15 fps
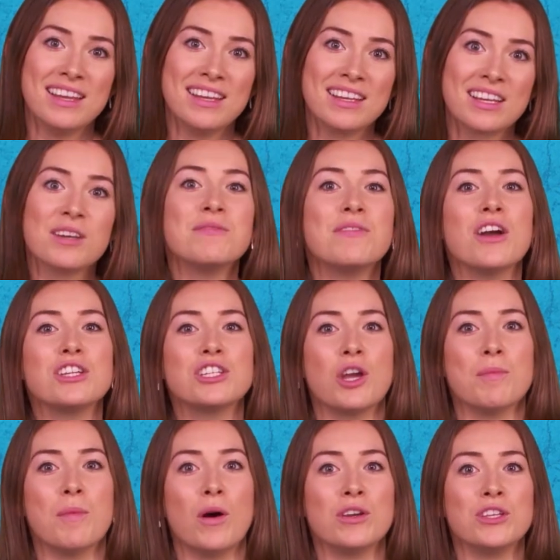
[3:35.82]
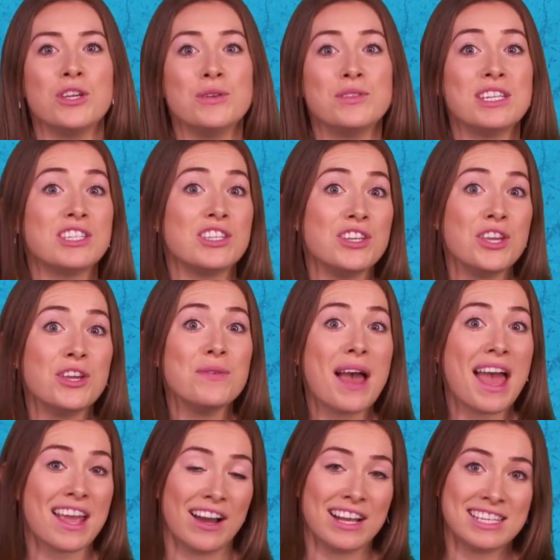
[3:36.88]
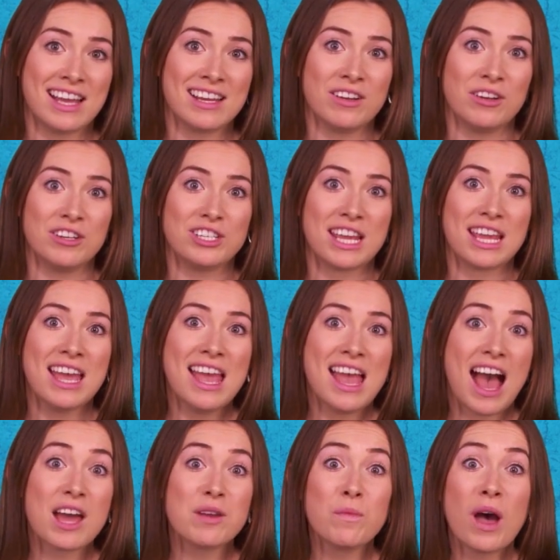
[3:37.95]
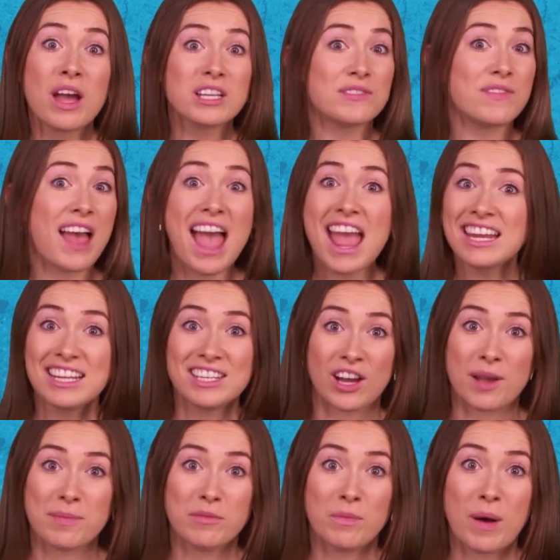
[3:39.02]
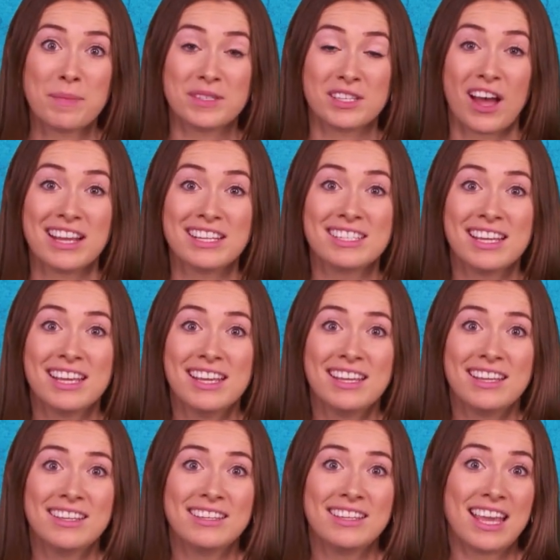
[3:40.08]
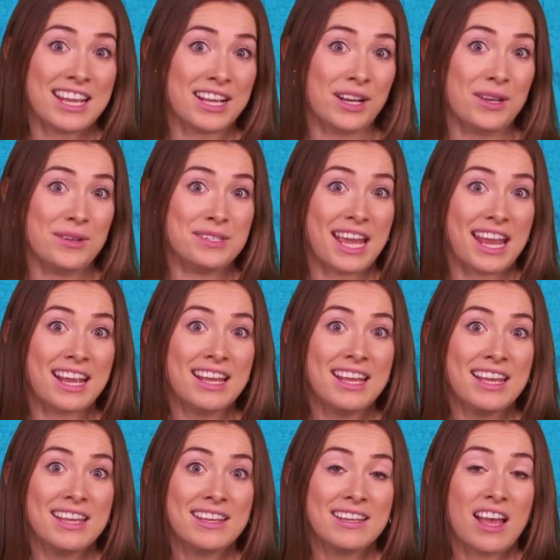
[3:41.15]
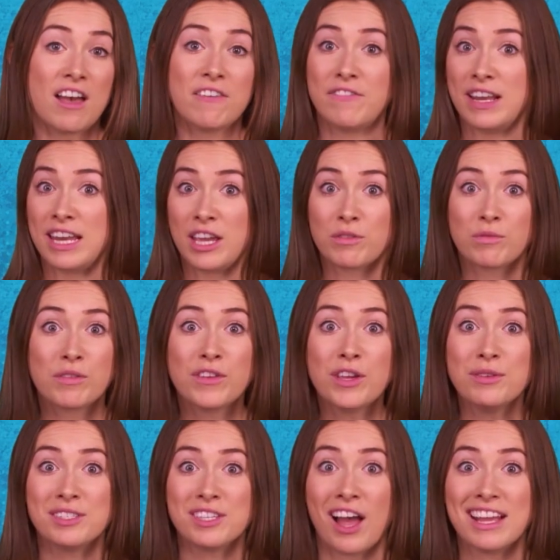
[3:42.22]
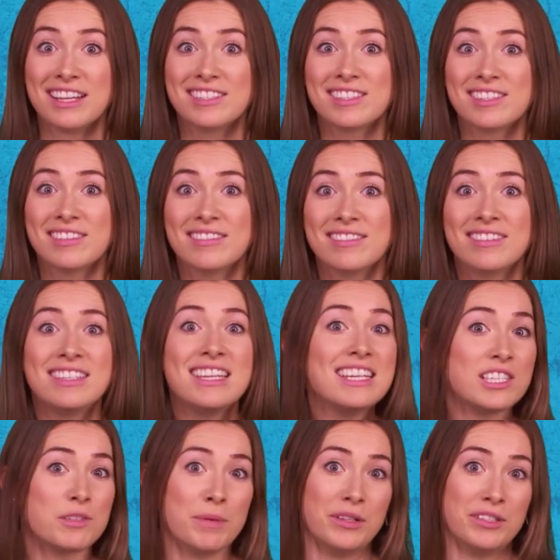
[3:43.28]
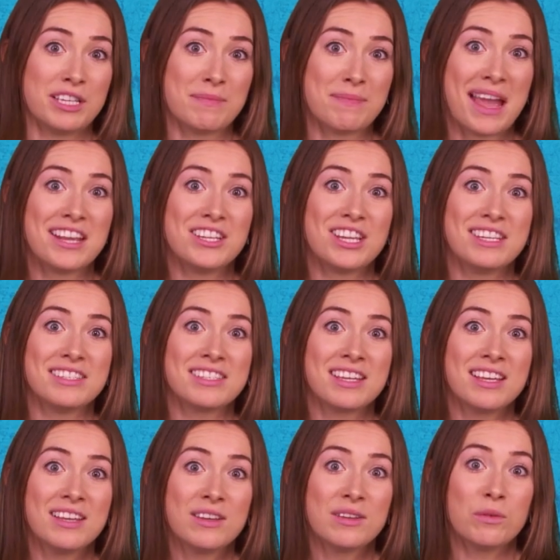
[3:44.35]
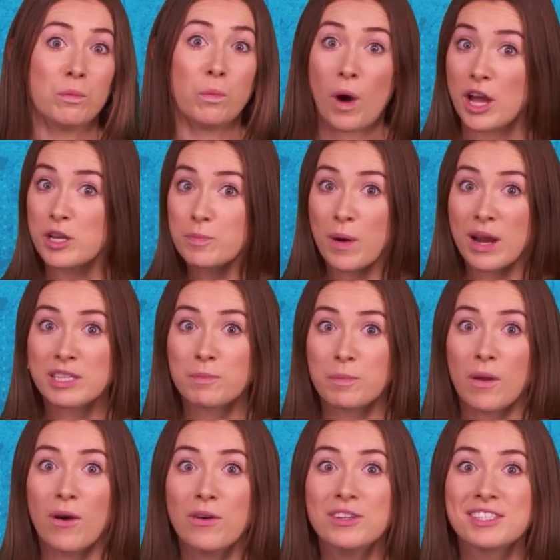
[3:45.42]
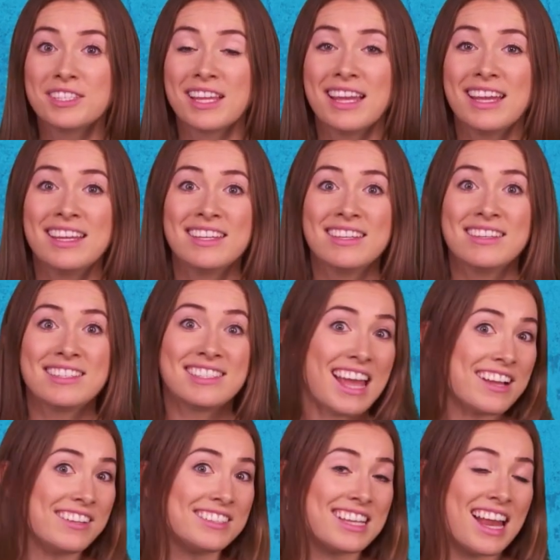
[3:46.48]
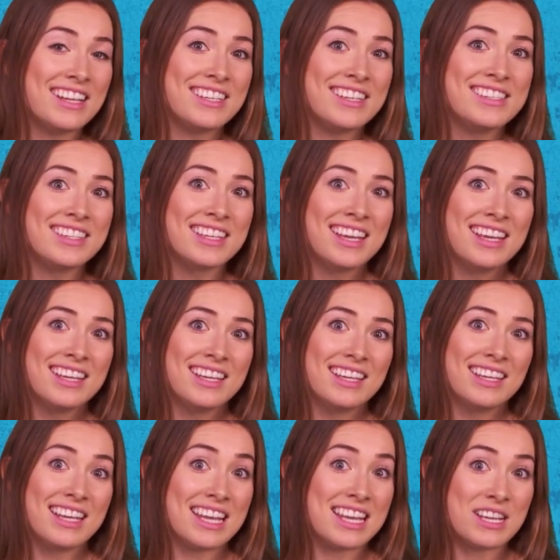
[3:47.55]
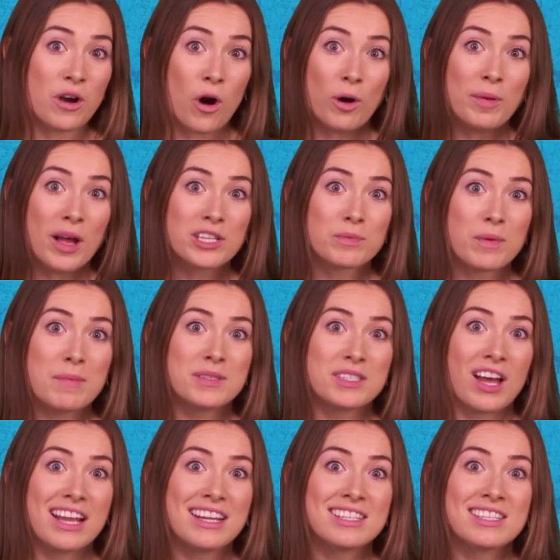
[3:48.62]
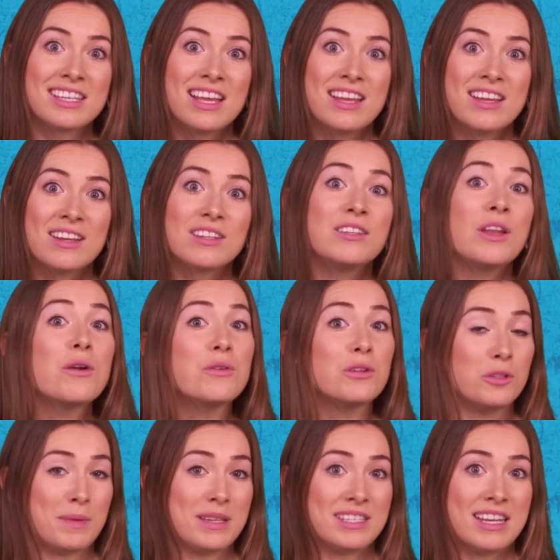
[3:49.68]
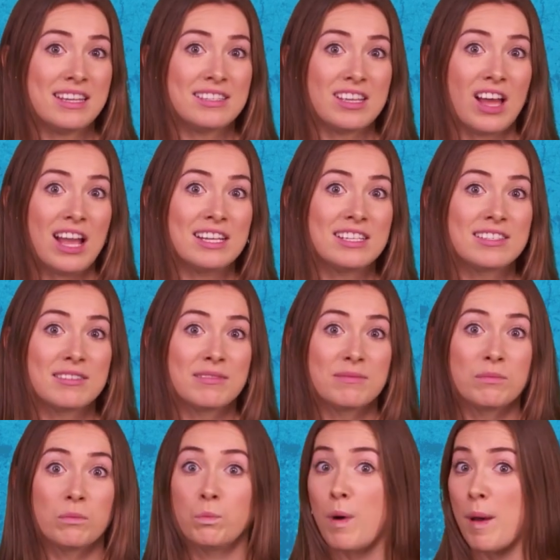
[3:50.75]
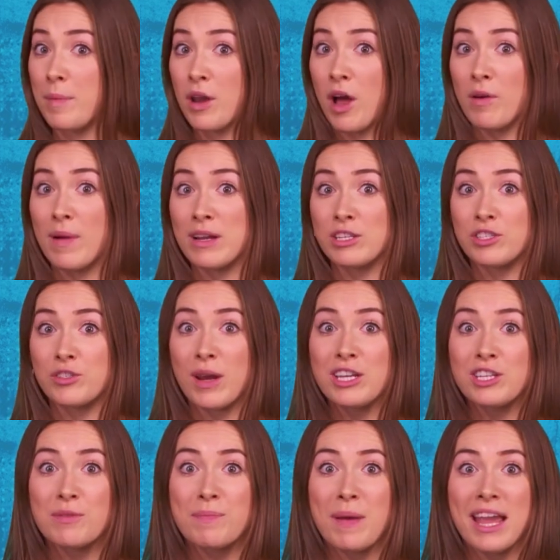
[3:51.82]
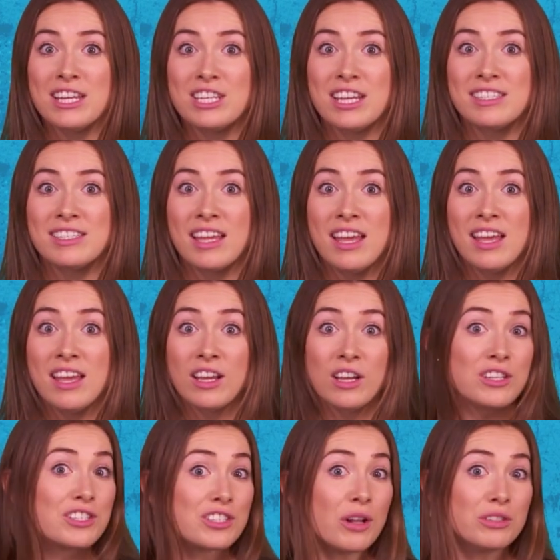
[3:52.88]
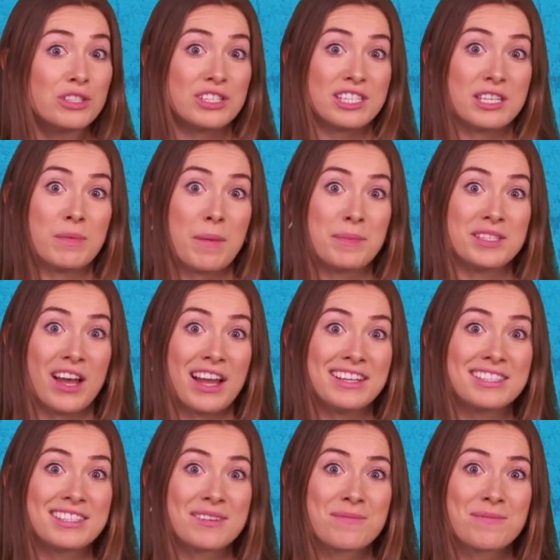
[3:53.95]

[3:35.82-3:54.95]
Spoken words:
ConversioBot uses new AI technology and works for any type of website, including affiliate review sites, list building pages, WordPress blogs, sales letters, e-commerce websites, local business sites, webinar registration pages, consultancy websites.